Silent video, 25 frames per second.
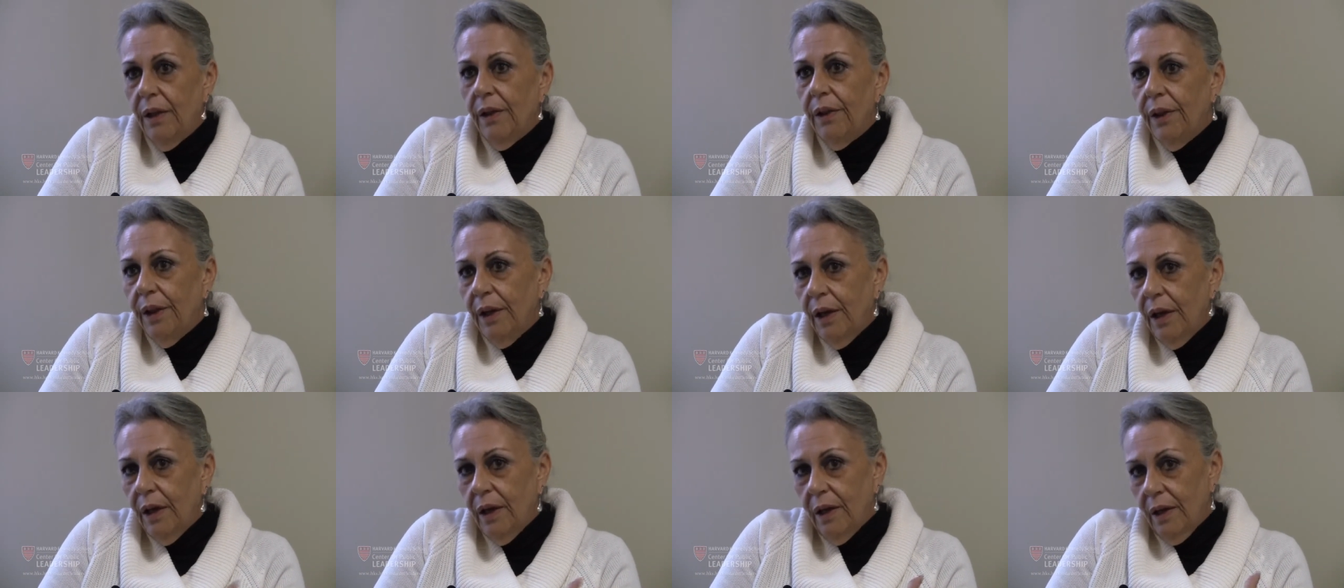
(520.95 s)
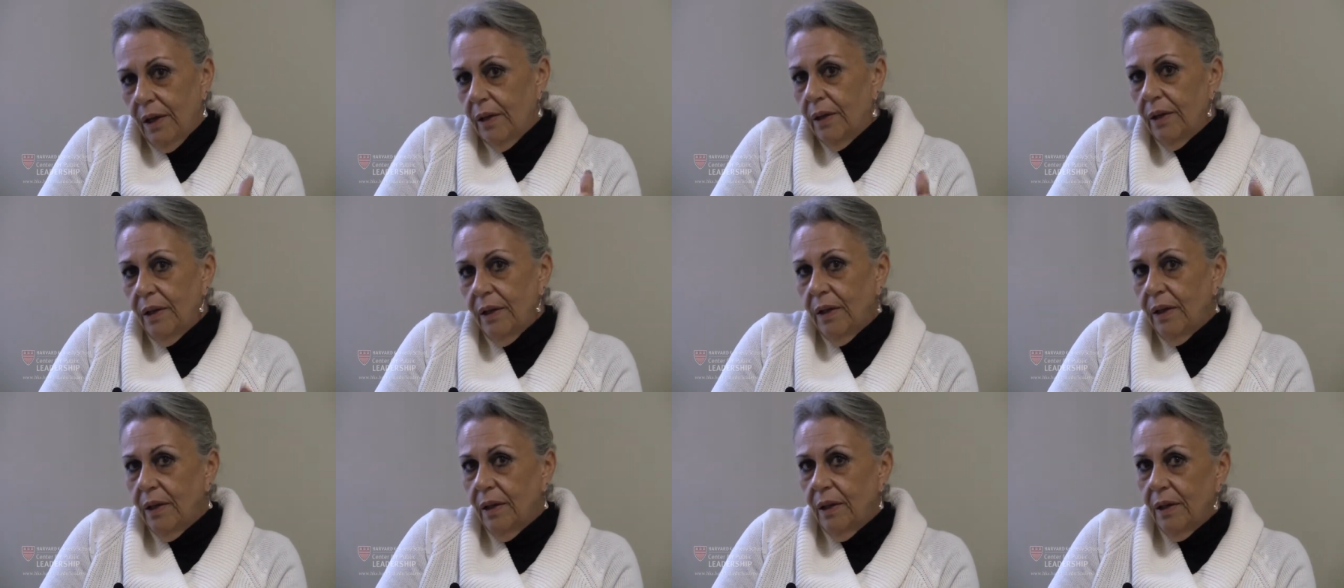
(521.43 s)
the,
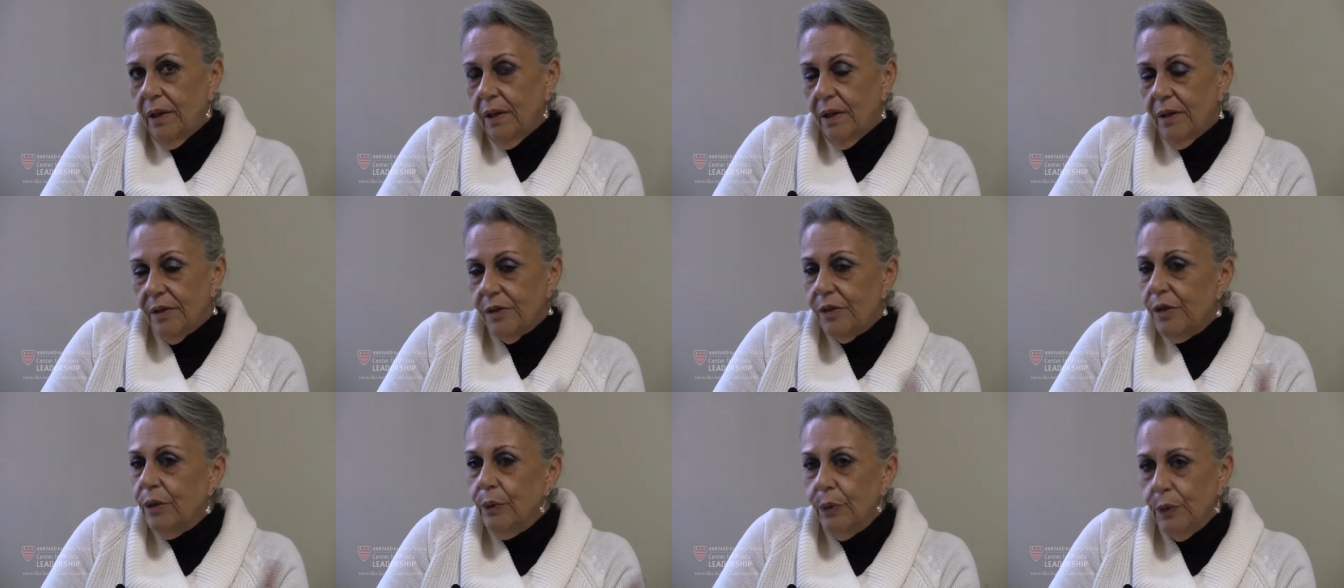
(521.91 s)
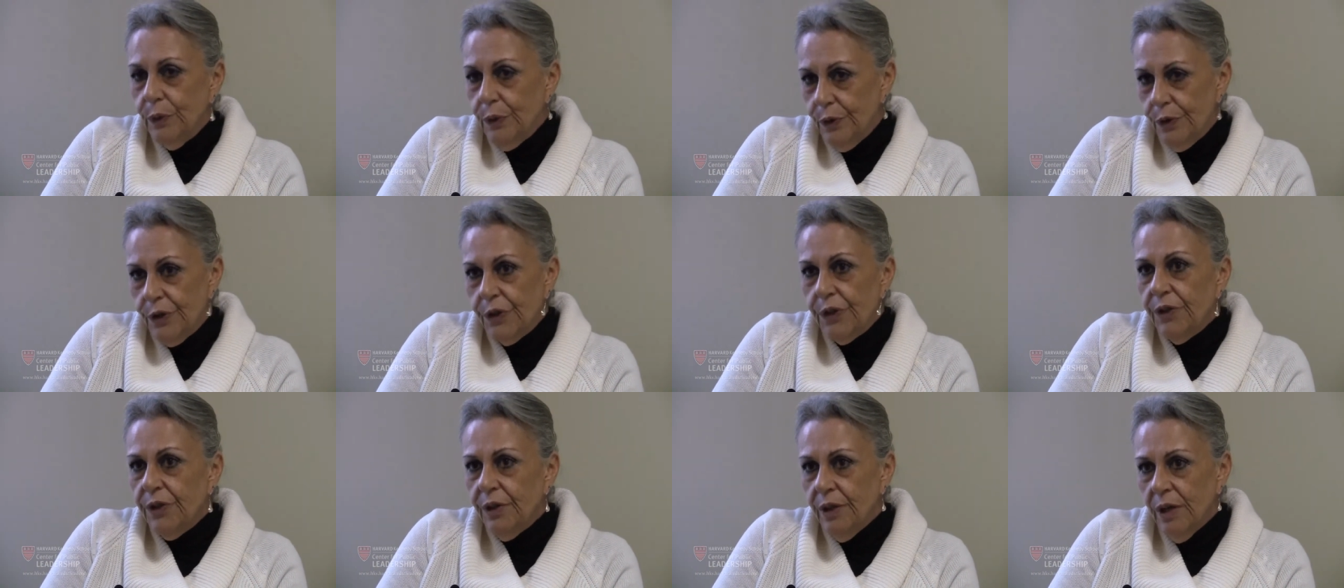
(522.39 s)
the
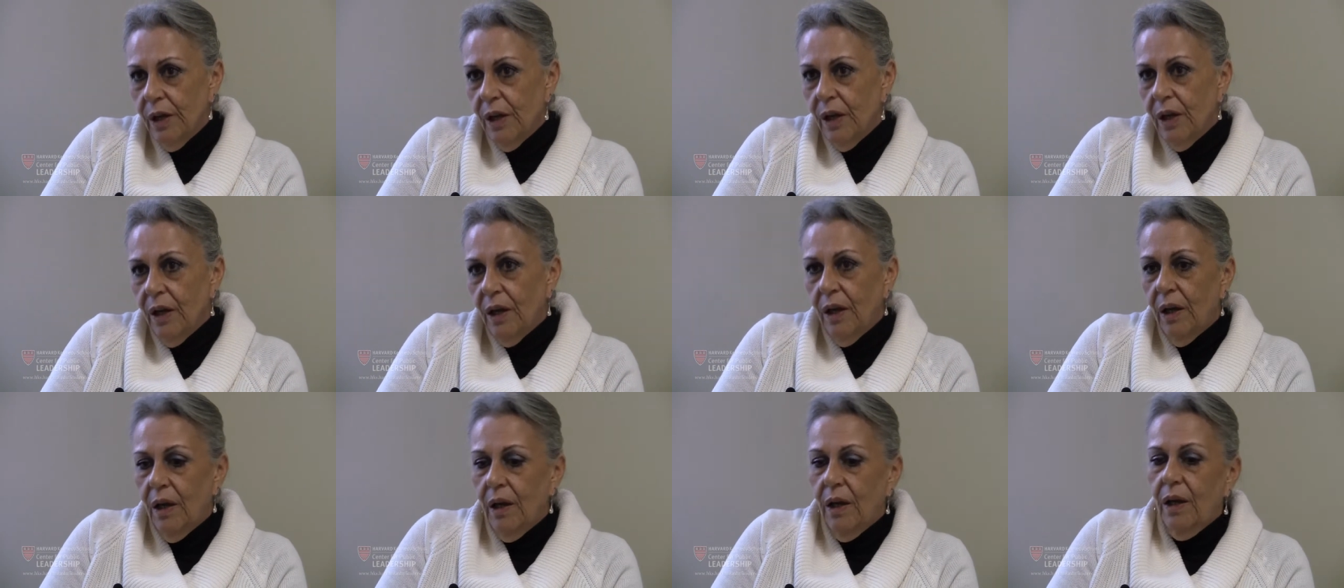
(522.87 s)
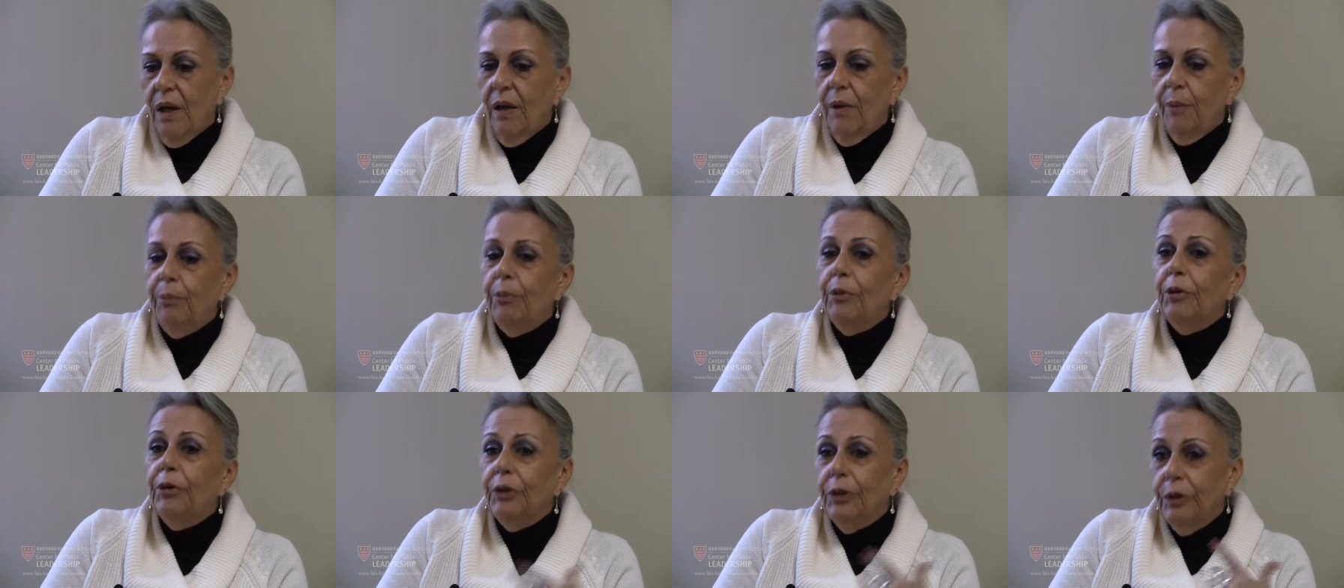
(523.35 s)
solution,
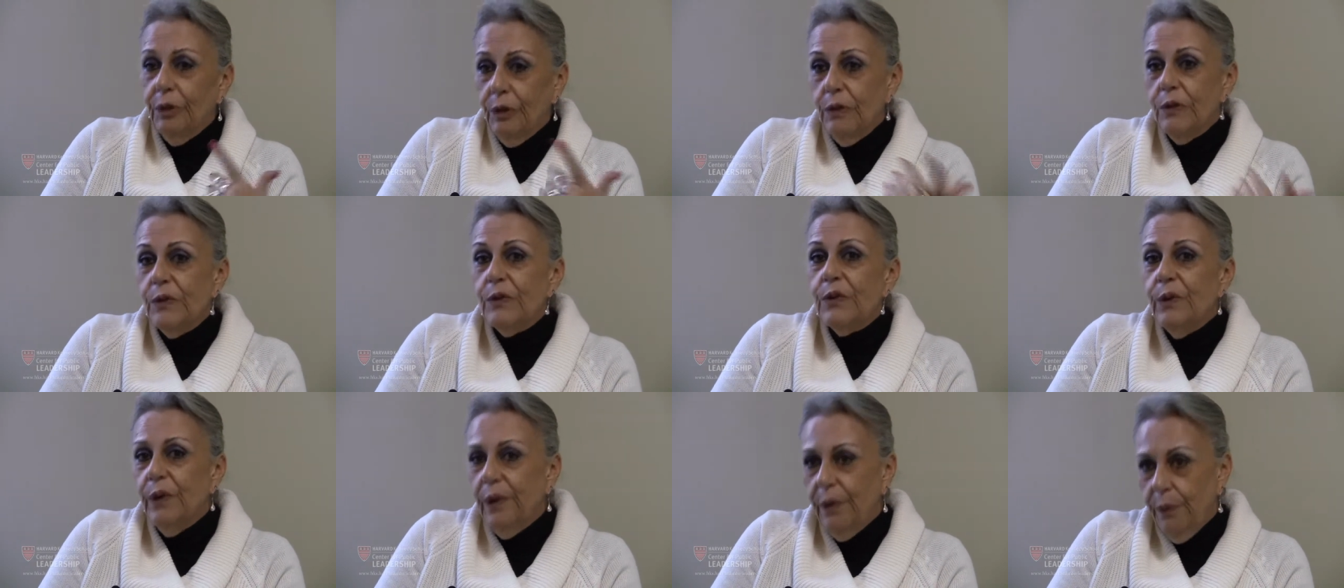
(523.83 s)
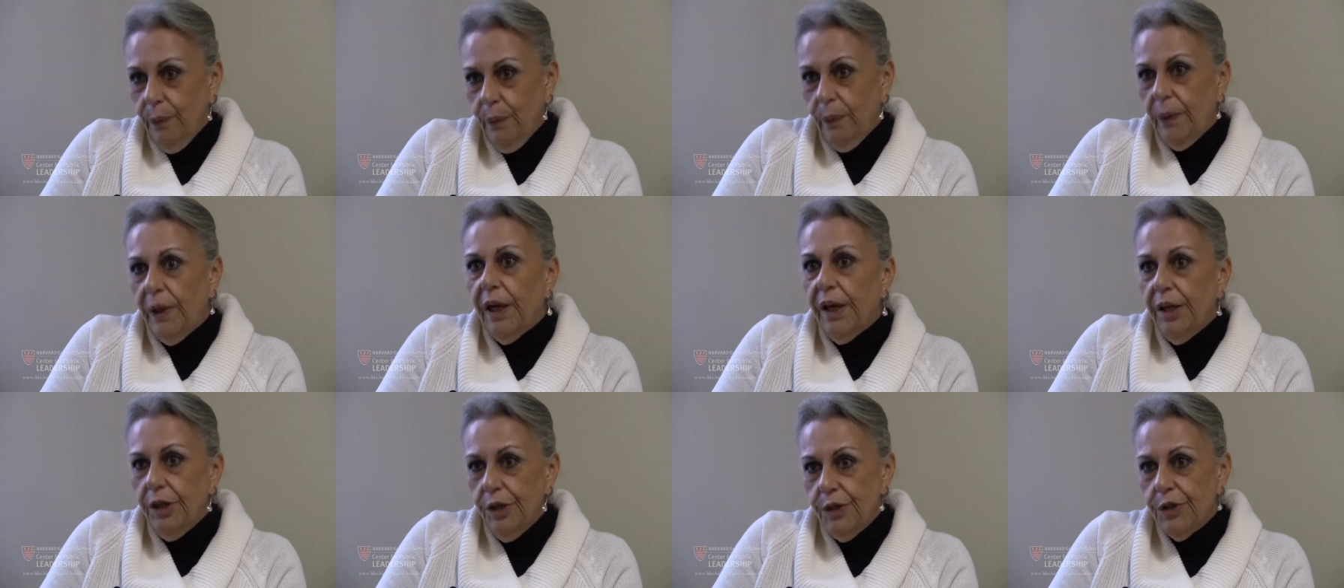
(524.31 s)
uh, but also
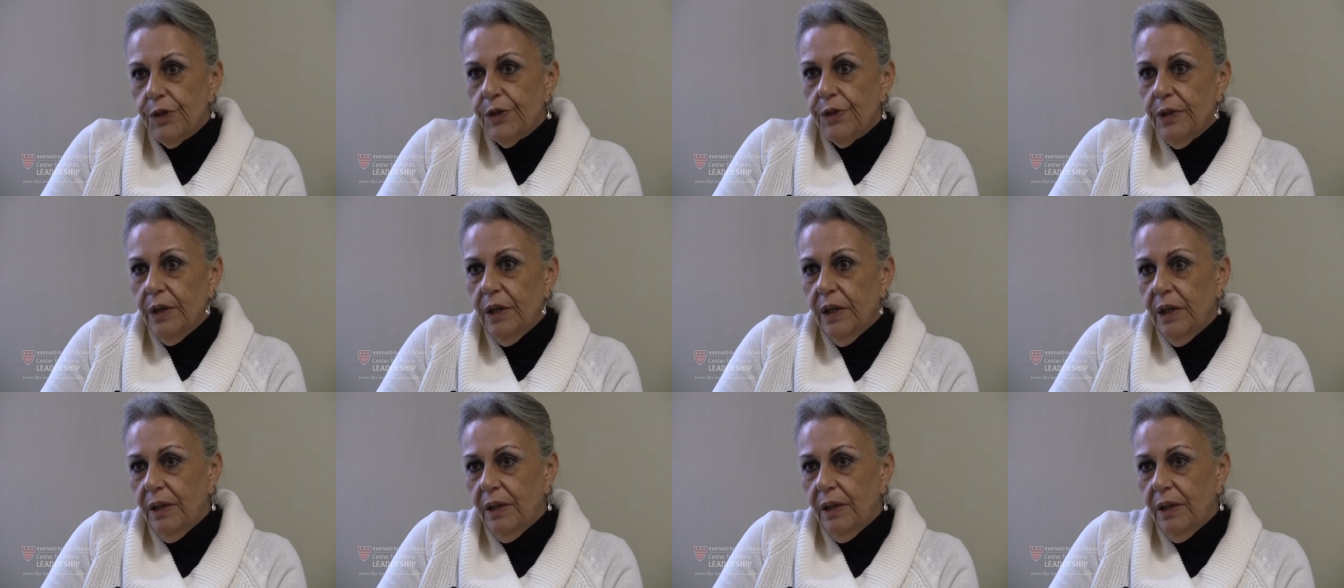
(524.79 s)
education.